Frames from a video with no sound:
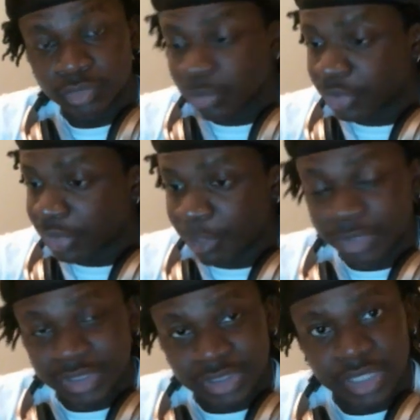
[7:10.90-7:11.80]
When you get up
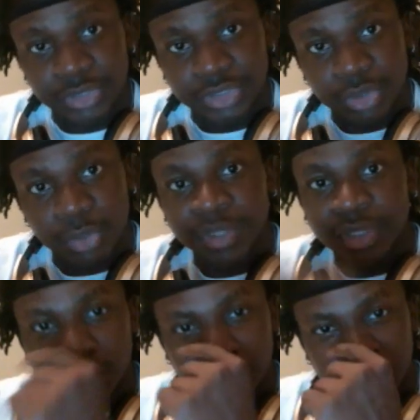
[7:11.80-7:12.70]
on a scale and you see the
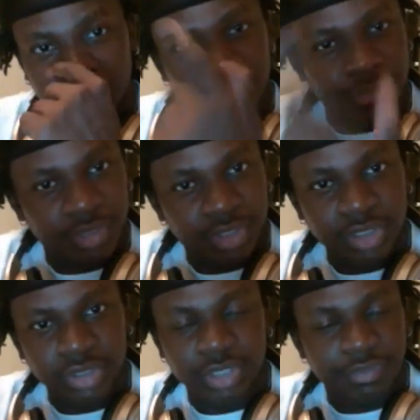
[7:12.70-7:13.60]
weight going up, you feel
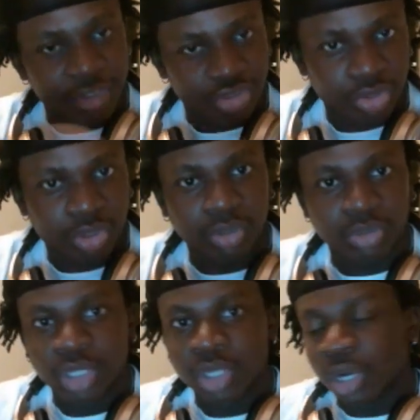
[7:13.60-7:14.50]
good if that's your
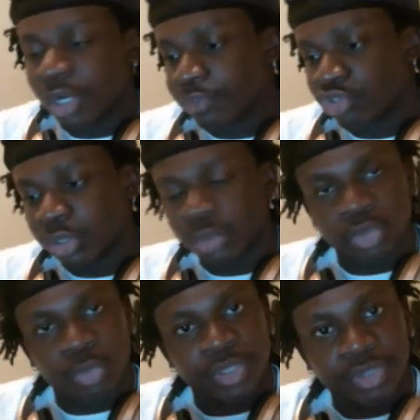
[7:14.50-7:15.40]
goal. Or if you're trying to
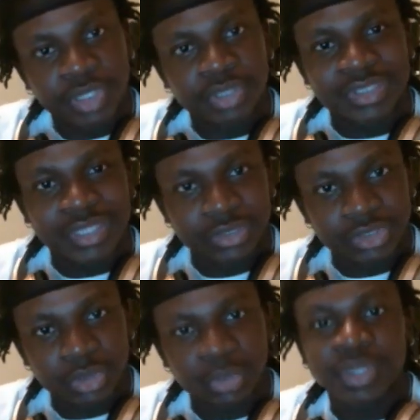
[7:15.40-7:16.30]
lose weight, you get on a scale, you
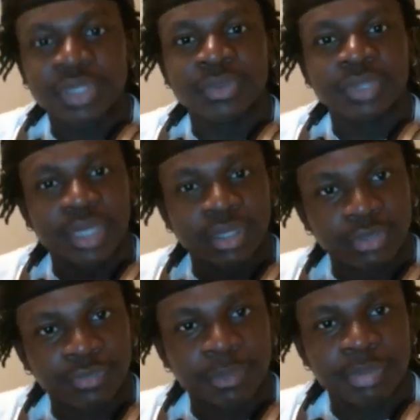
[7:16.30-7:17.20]
see the weight going down,
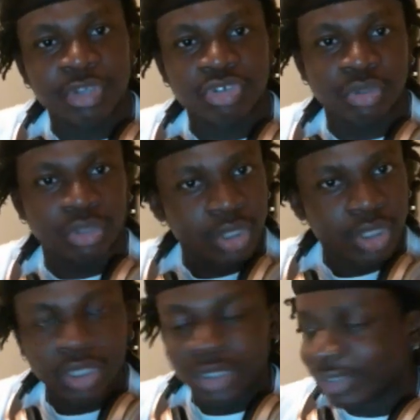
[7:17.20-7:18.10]
you feel pleasure
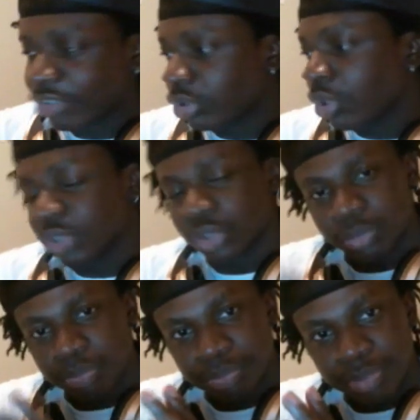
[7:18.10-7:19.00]
if that's your goal.
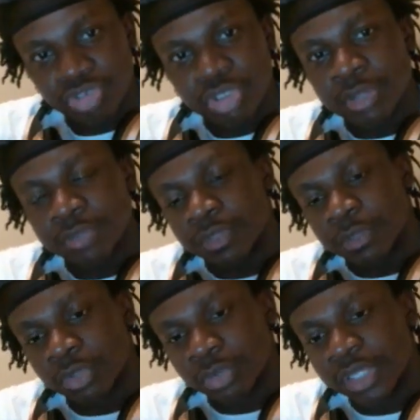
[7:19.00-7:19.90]
So pleasure comes
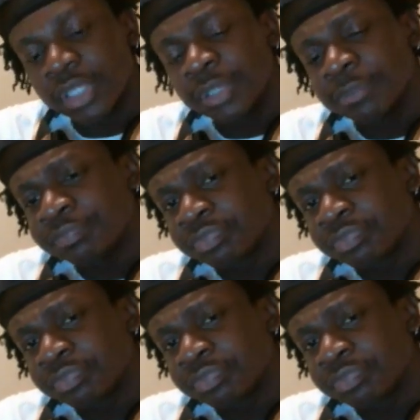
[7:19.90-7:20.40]
from creating,